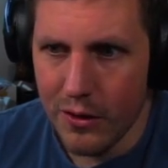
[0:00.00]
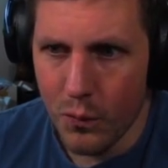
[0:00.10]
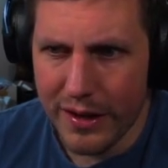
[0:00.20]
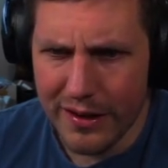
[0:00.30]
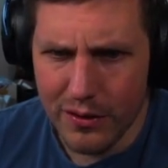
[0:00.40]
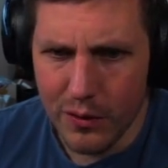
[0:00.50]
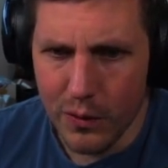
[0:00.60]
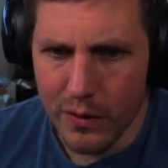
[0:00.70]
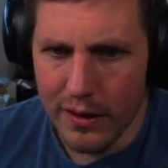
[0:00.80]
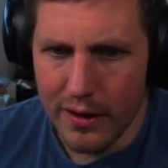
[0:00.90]
We can
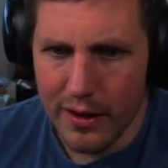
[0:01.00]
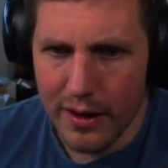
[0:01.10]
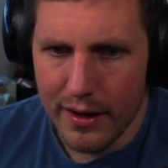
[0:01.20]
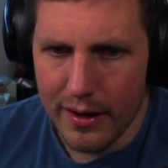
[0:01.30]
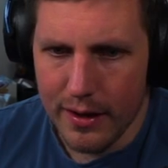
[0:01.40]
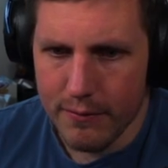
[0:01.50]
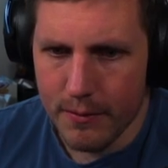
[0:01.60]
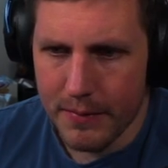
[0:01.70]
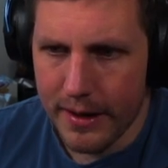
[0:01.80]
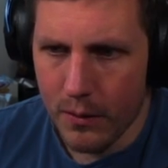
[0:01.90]
do from there.